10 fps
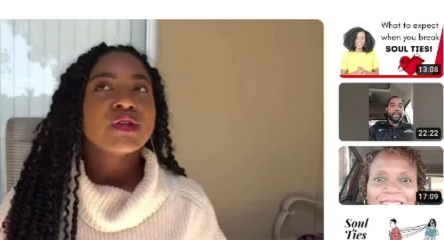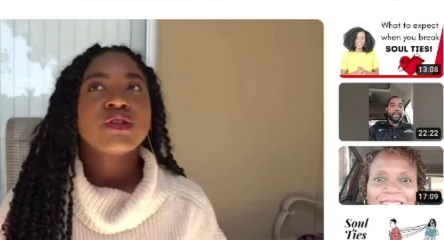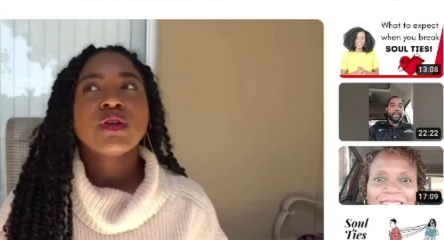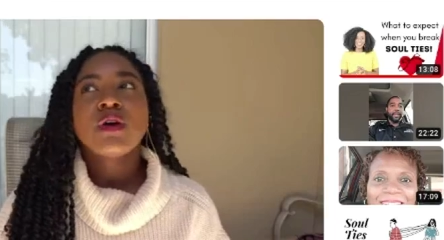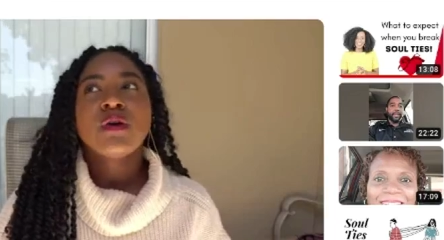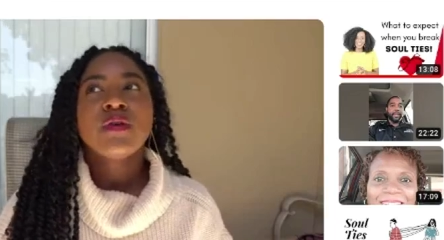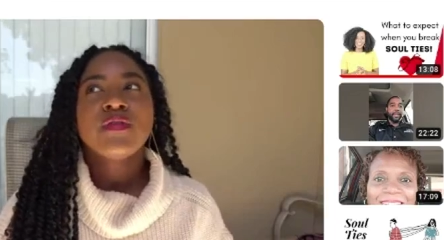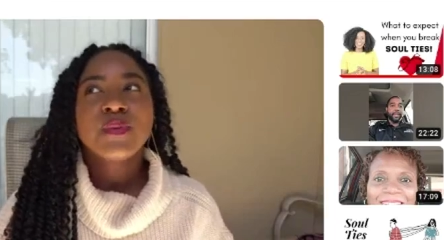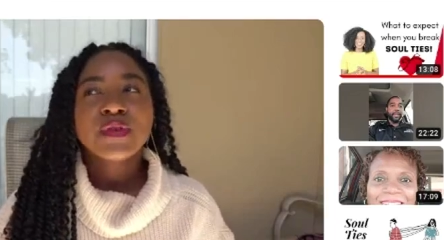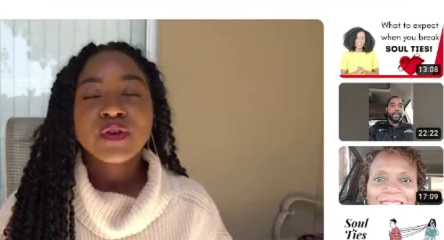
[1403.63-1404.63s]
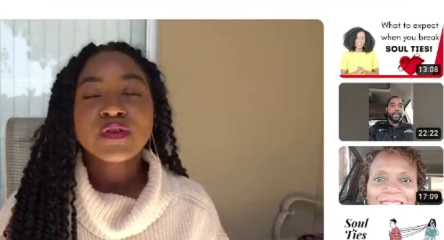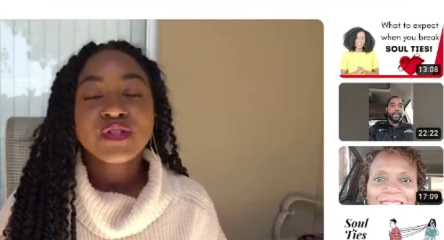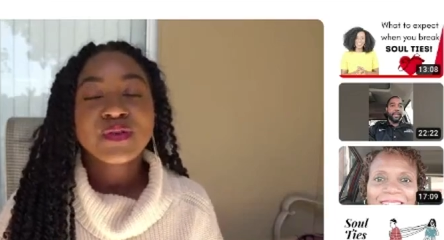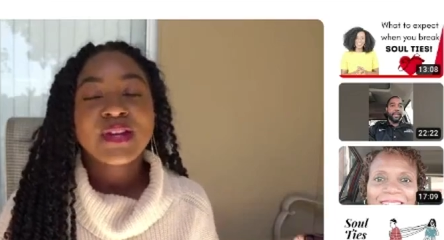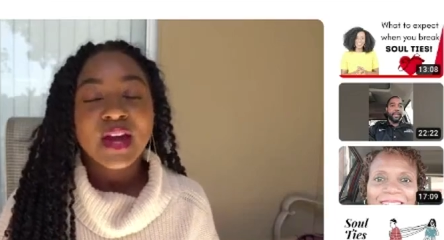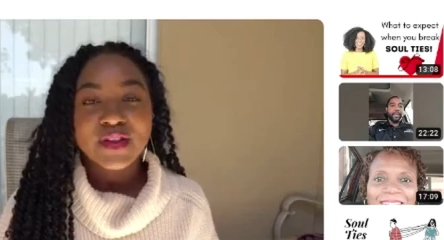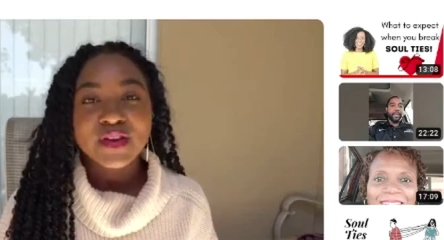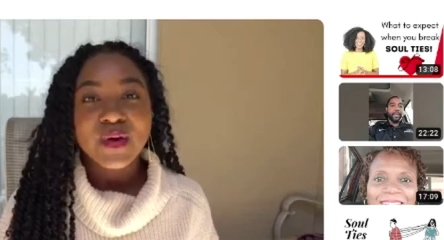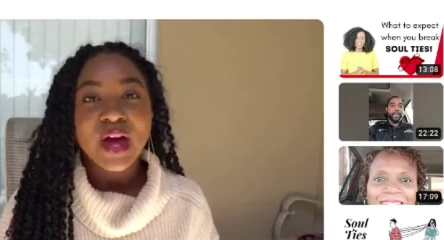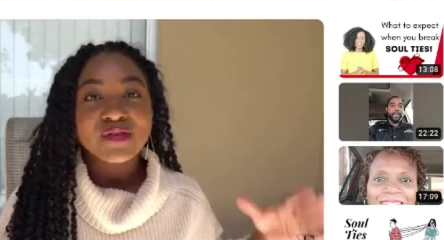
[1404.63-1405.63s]
Speaker 1: So if you put those two together,
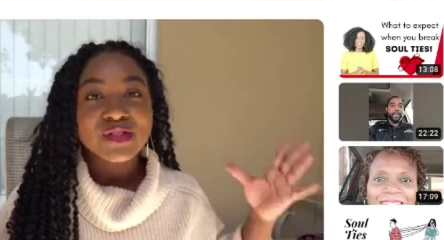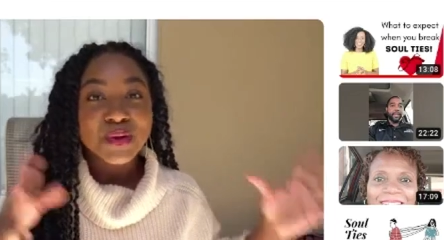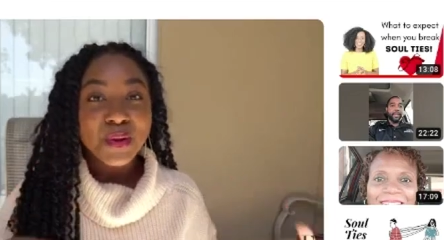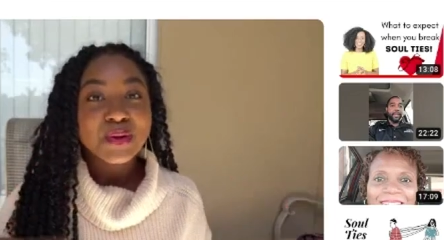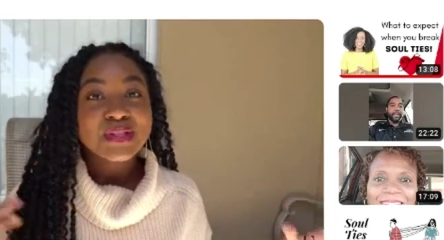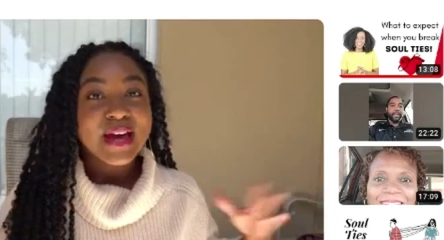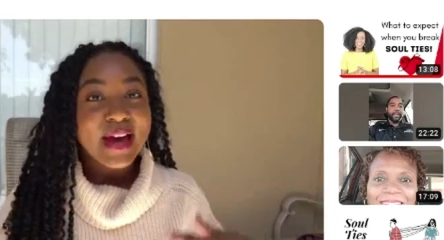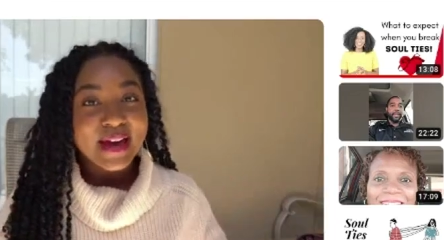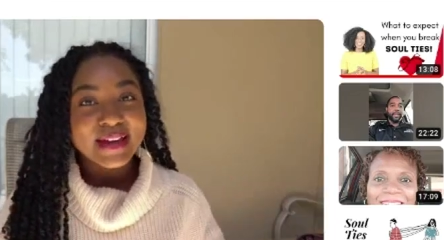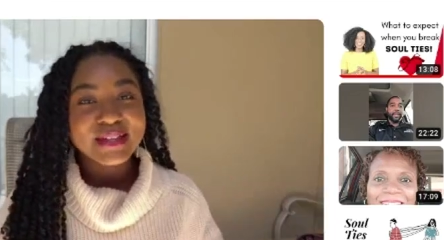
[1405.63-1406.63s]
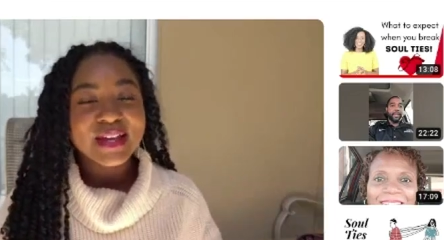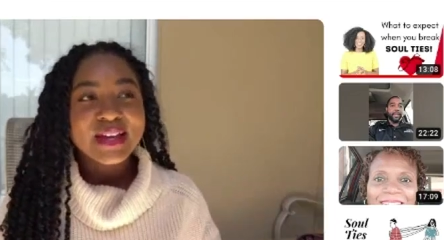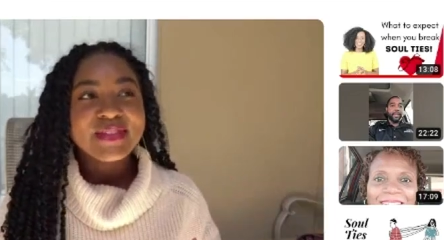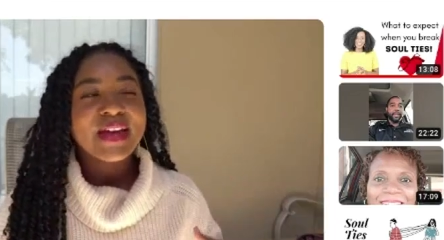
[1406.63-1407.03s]
you have soul ties.